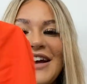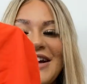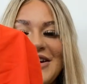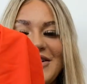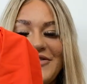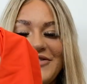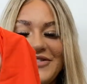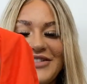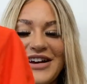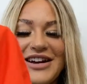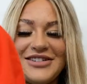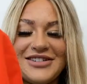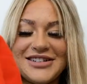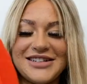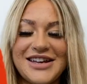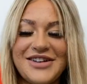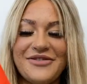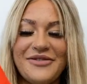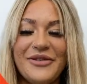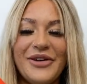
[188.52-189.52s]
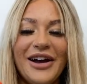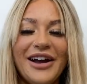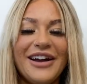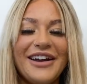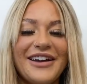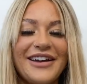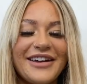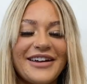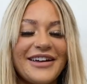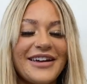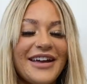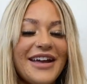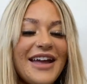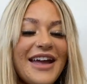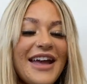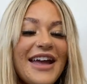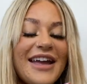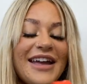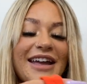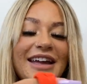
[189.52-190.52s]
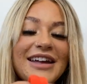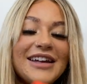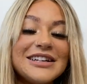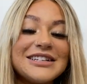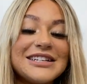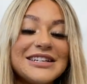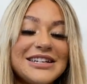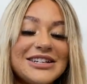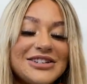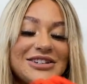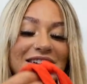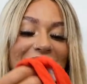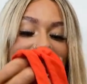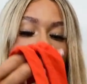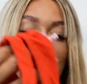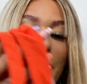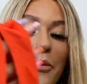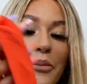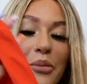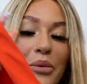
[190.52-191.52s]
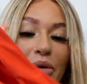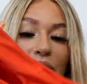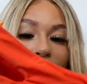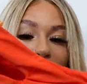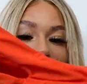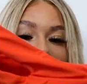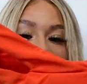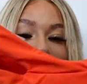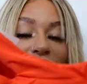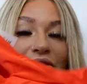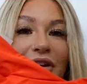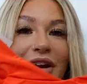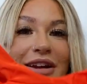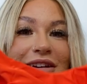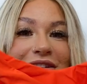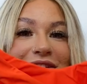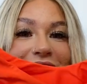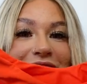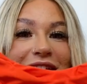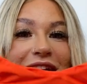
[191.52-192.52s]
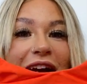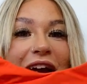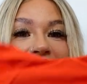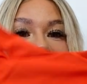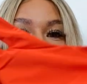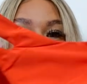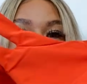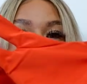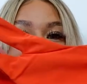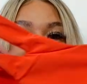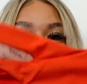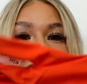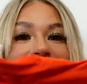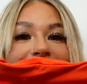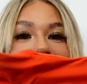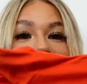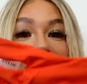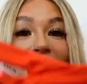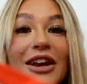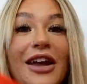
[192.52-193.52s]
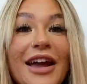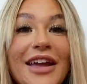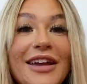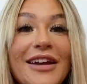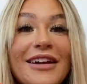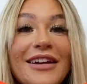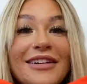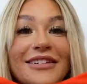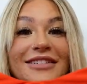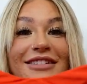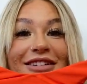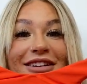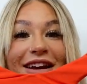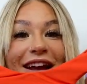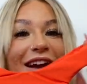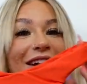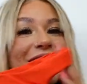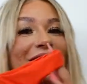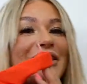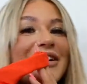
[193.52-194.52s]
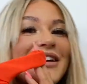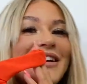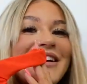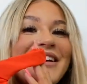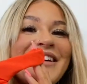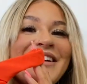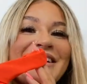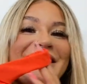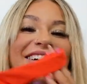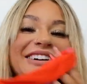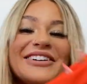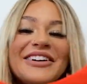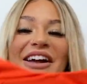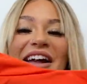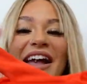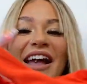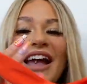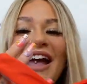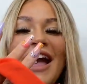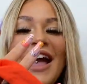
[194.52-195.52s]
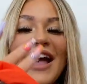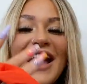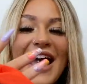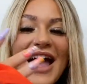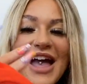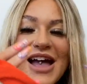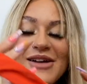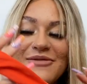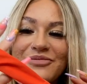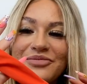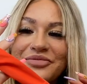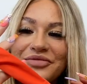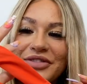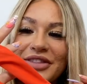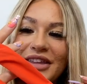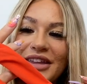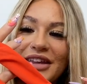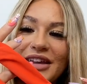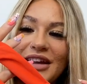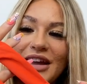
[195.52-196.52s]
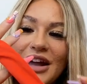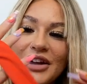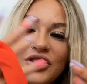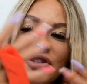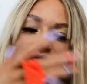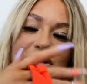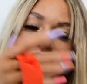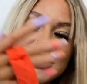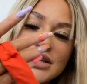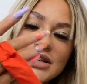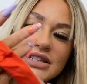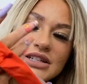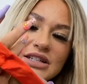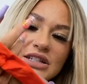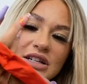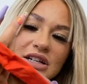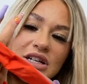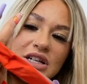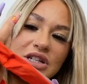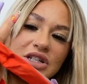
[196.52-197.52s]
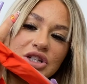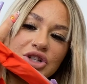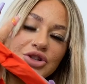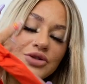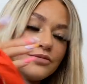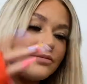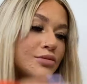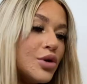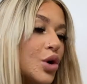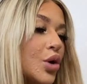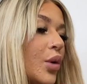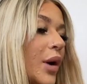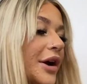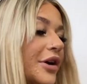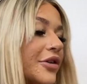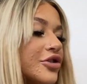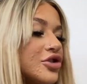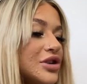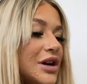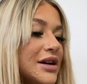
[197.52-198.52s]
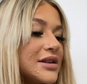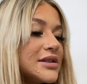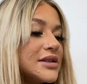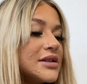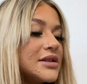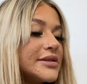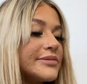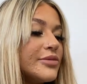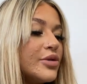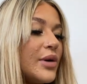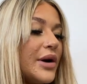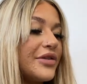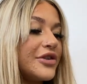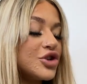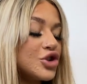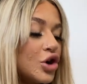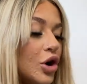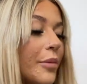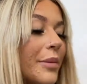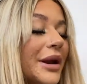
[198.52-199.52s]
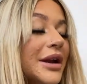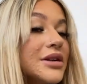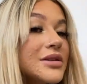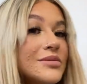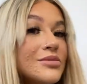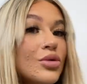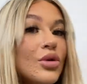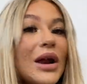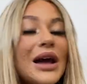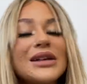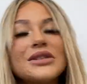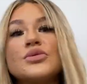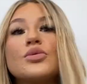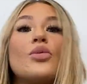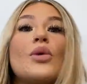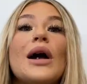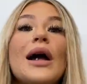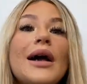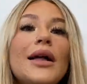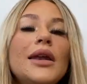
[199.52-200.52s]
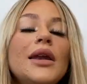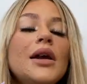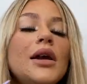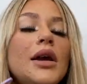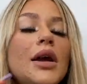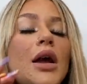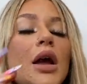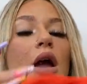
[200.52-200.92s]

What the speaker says: How does it even work? It is literally bright orange. And I like that it's, like, look. I got this in a size small. I got the trousers in a small and the top in a small as well.